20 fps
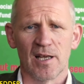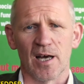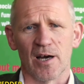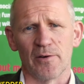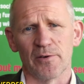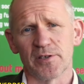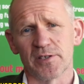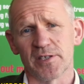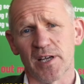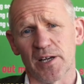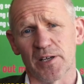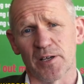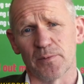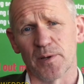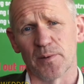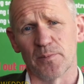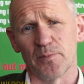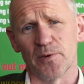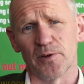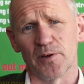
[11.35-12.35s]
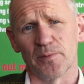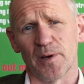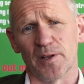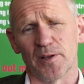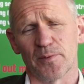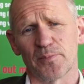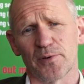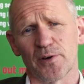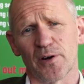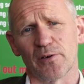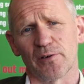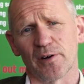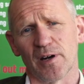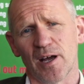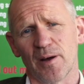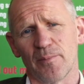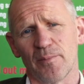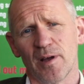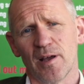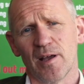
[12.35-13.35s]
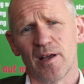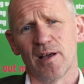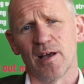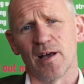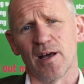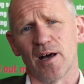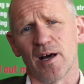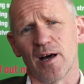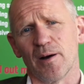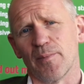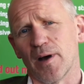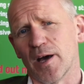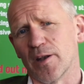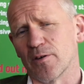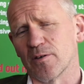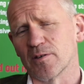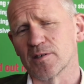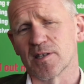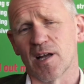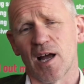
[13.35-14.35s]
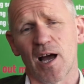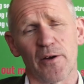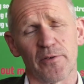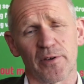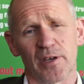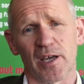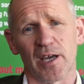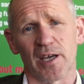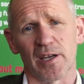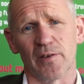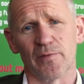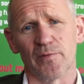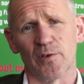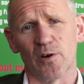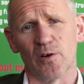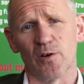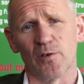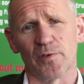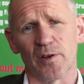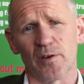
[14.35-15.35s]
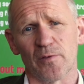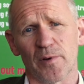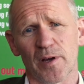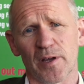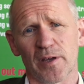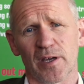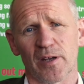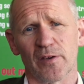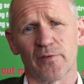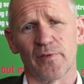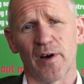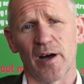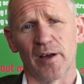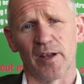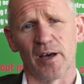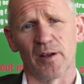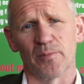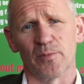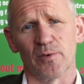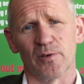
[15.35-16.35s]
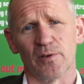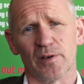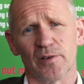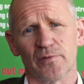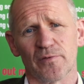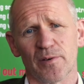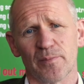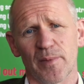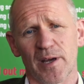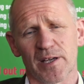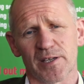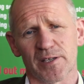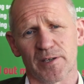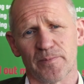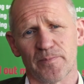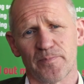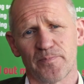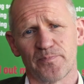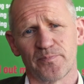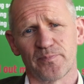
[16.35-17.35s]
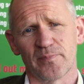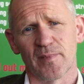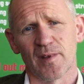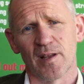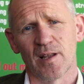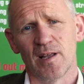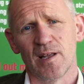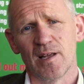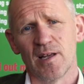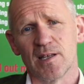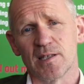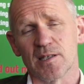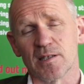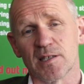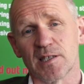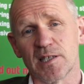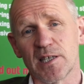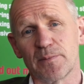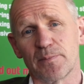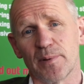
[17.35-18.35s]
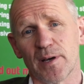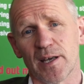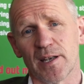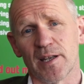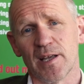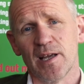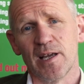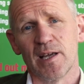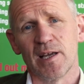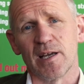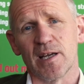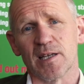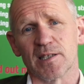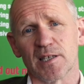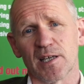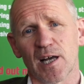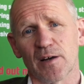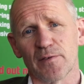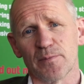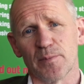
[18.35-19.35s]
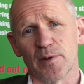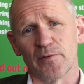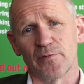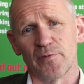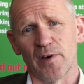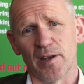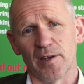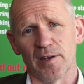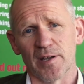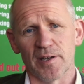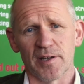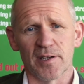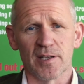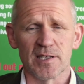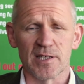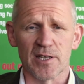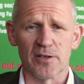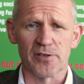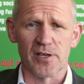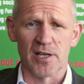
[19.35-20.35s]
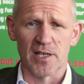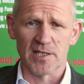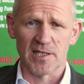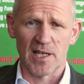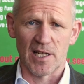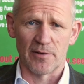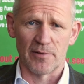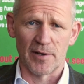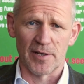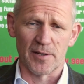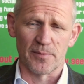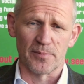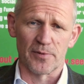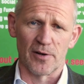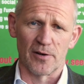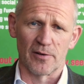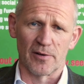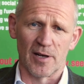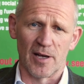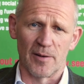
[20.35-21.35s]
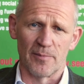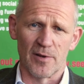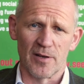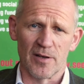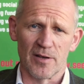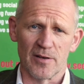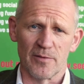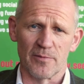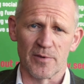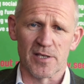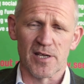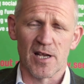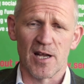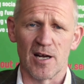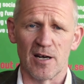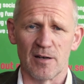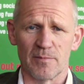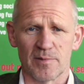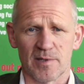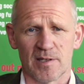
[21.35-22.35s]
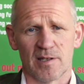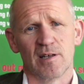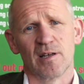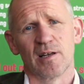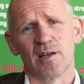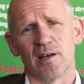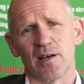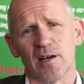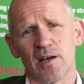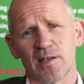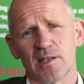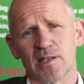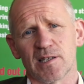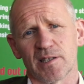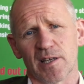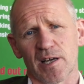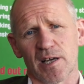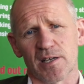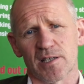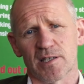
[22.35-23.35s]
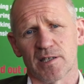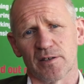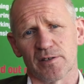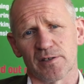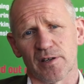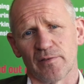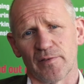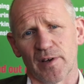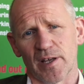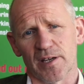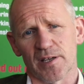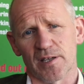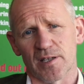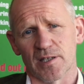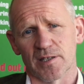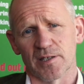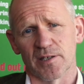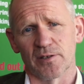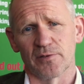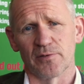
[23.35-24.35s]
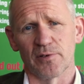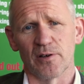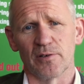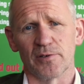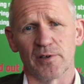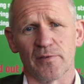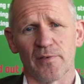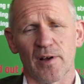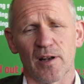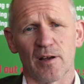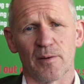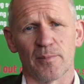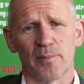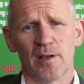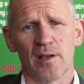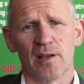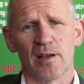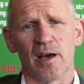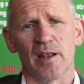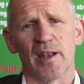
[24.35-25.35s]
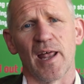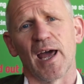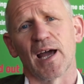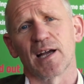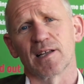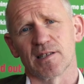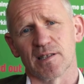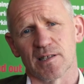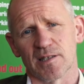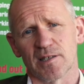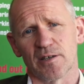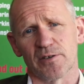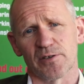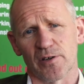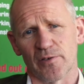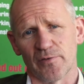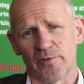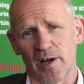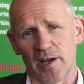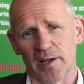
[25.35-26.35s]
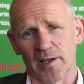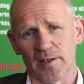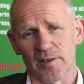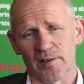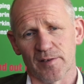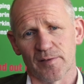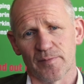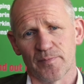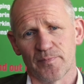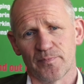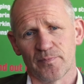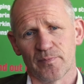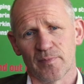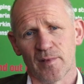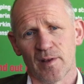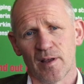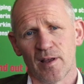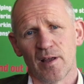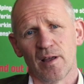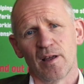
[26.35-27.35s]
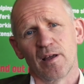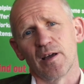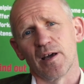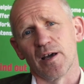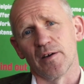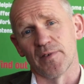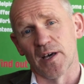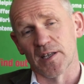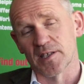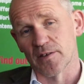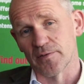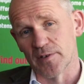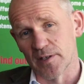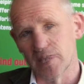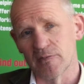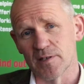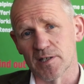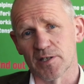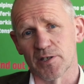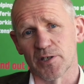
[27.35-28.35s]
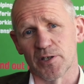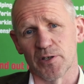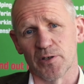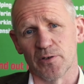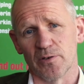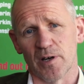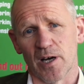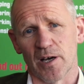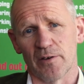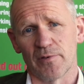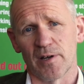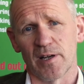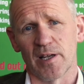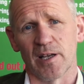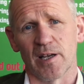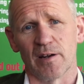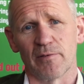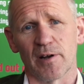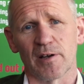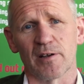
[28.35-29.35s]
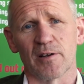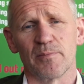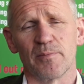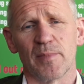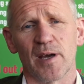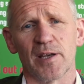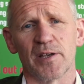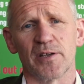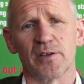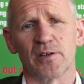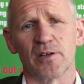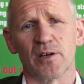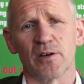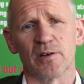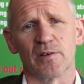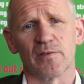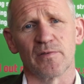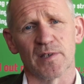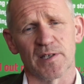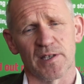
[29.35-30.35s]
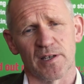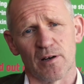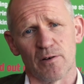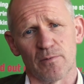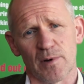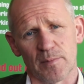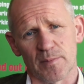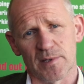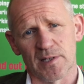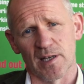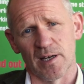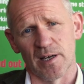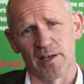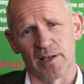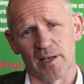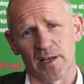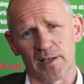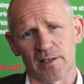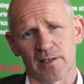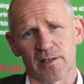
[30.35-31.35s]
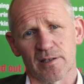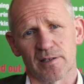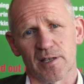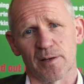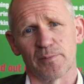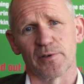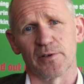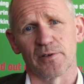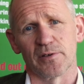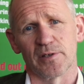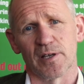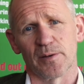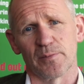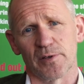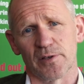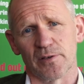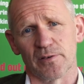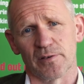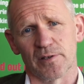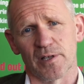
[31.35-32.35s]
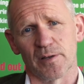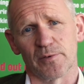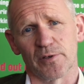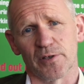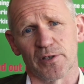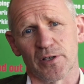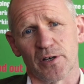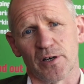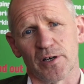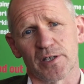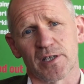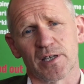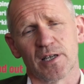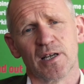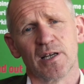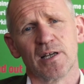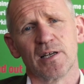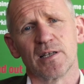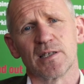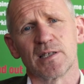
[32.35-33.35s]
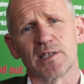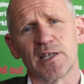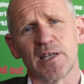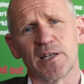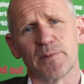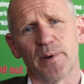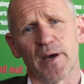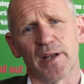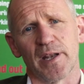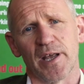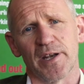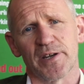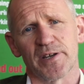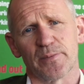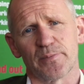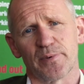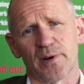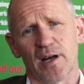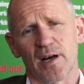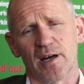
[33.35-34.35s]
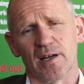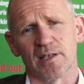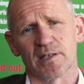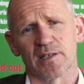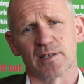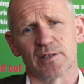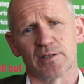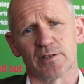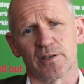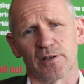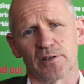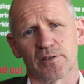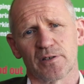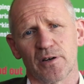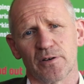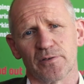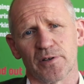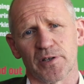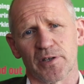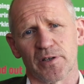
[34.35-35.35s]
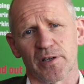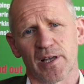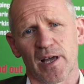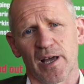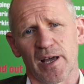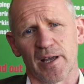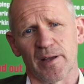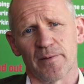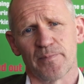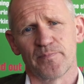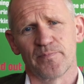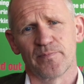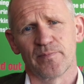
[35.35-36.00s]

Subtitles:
I want to tell you a bit more about the program and also how you can get involved and where you can find out more information. So Seedbed is a government-funded social accelerator program which helps early-stage social ventures to grow, develop, and access social finance. If that's of interest to you, I really recommend you go and visit our website at www.seedbedenterprise.co.uk.